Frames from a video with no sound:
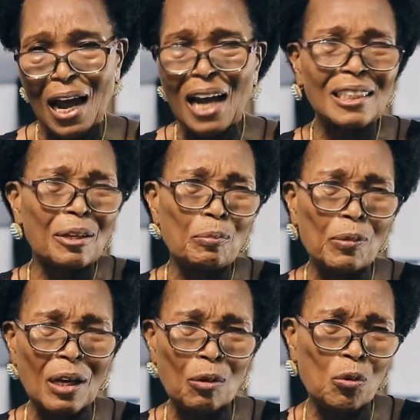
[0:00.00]
As a
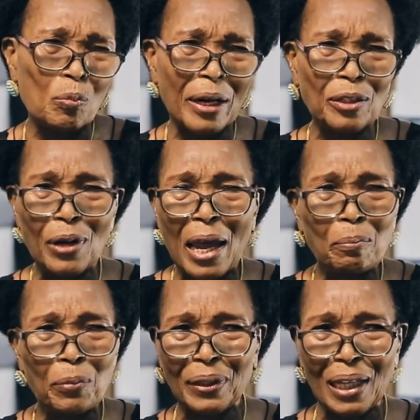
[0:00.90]
woman, you are a
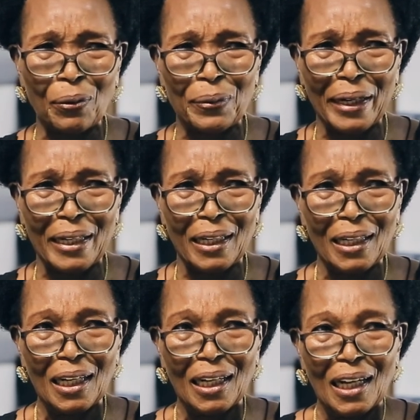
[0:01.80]
mother already,
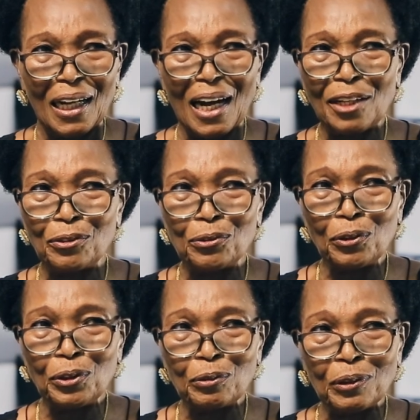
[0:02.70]
and you know
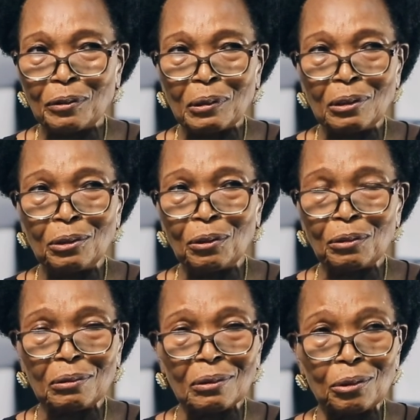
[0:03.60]

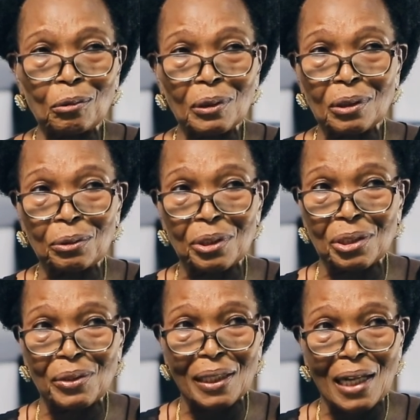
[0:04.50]
two
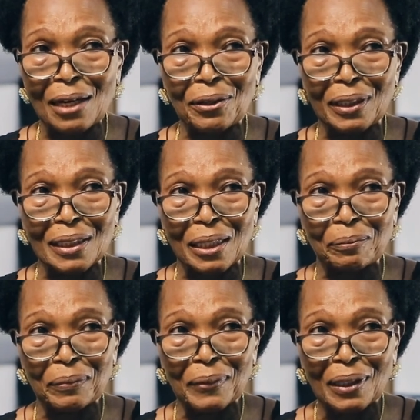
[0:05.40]
children, they are not the same.
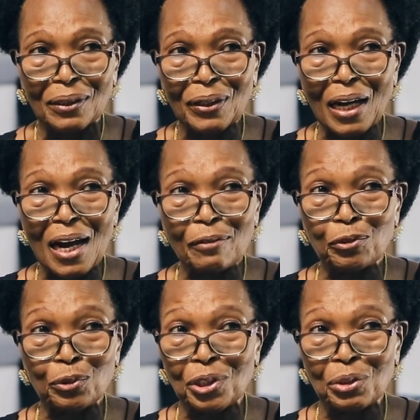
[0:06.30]
You can't have
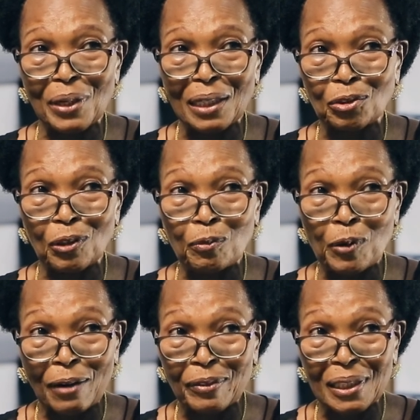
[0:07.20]
two children to
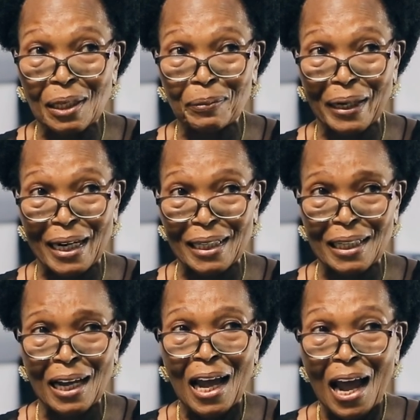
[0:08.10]
have the same character,
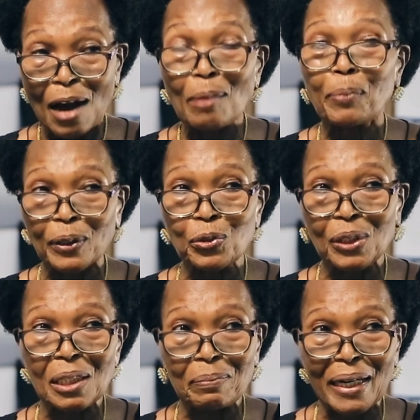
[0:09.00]
but you
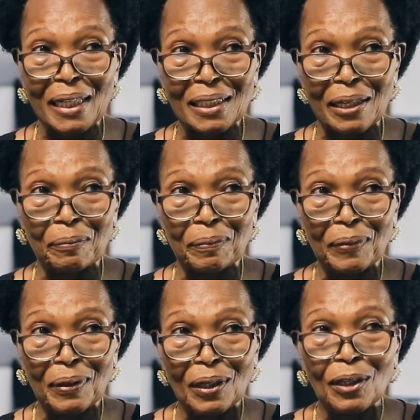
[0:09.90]
still manage them.
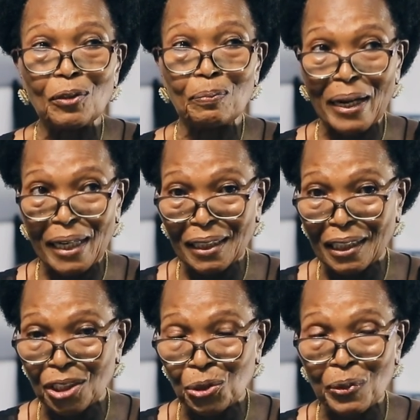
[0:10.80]
You manage the
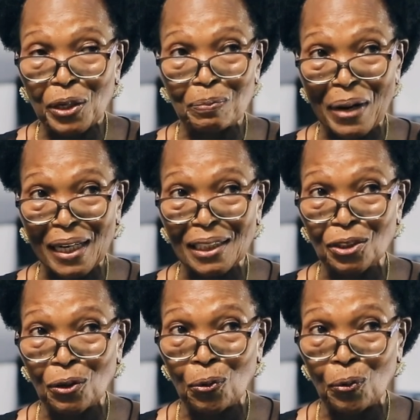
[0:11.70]
children, you manage
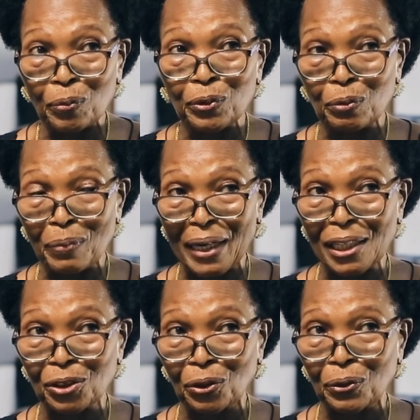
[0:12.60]
your home, you
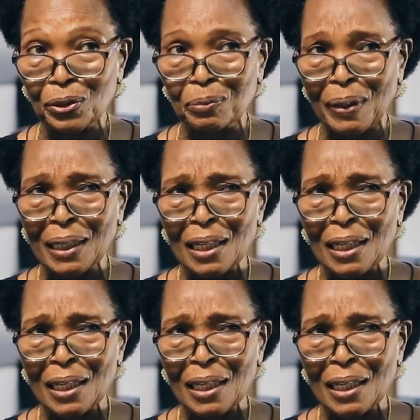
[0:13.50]
manage your husband.